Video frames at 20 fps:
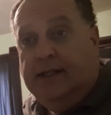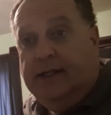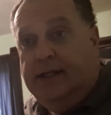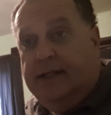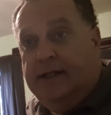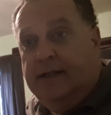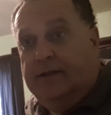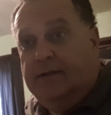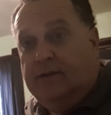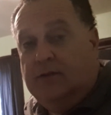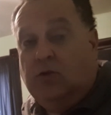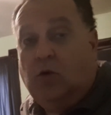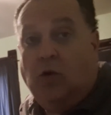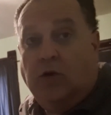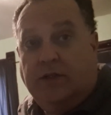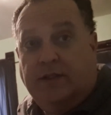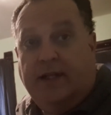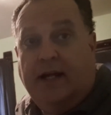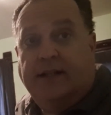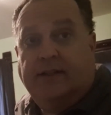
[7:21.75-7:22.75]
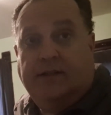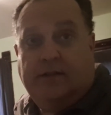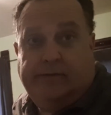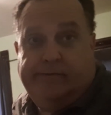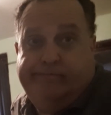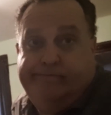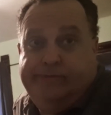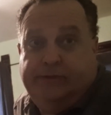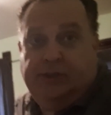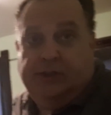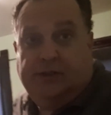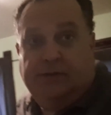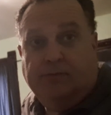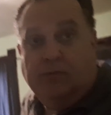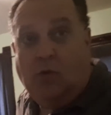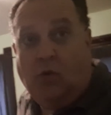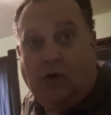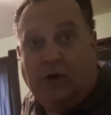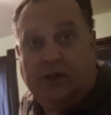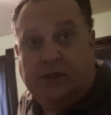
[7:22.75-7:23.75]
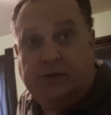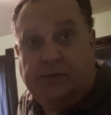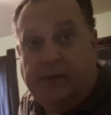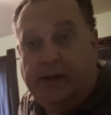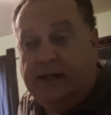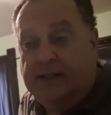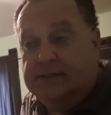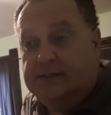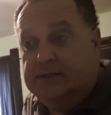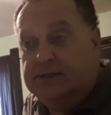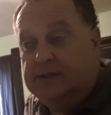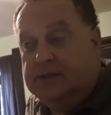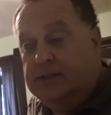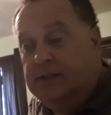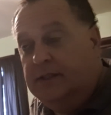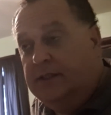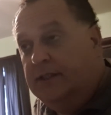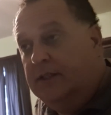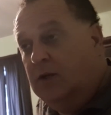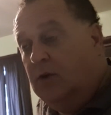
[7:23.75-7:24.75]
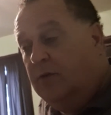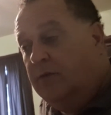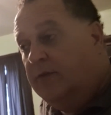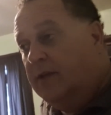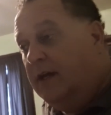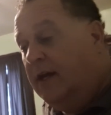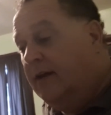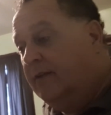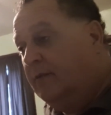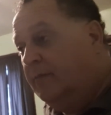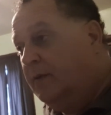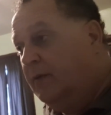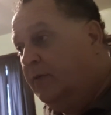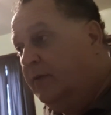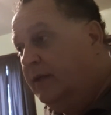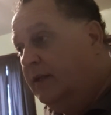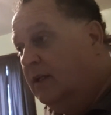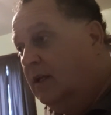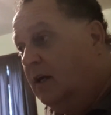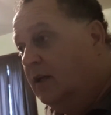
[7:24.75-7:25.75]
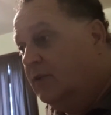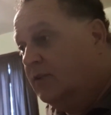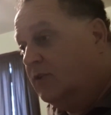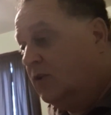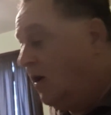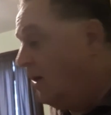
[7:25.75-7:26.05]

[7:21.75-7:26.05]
And of course, that's just more expense, you know, if they have to be redone. So